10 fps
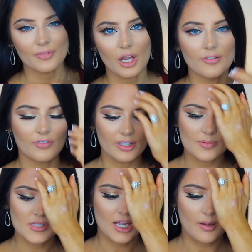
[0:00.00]
Alright, for
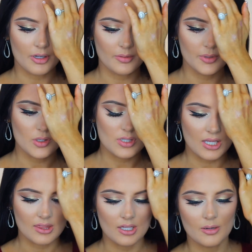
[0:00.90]
lipstick, I'm going to be
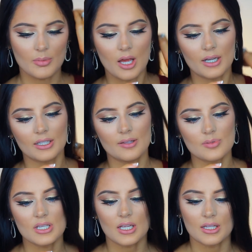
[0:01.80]
using the Milani
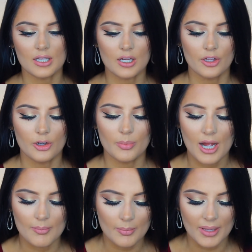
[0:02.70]
lipstick in the color
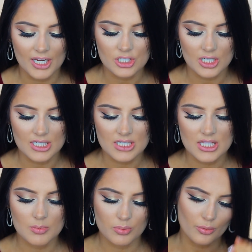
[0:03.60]
Bahama Beige, and it's
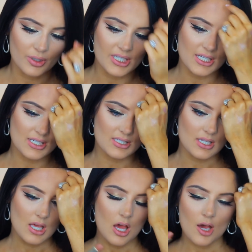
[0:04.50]
the prettiest,
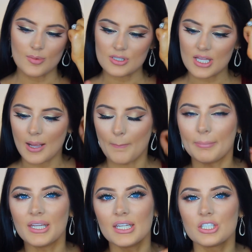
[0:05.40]
almost like a
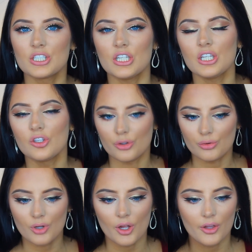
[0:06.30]
peachy
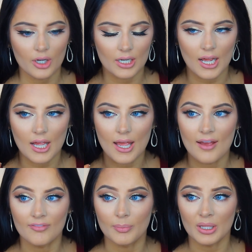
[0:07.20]
nude color, and I
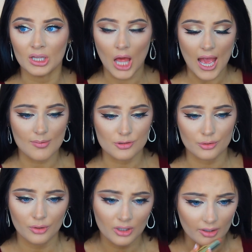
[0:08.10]
have been
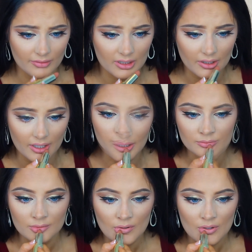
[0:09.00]
absolutely loving it lately.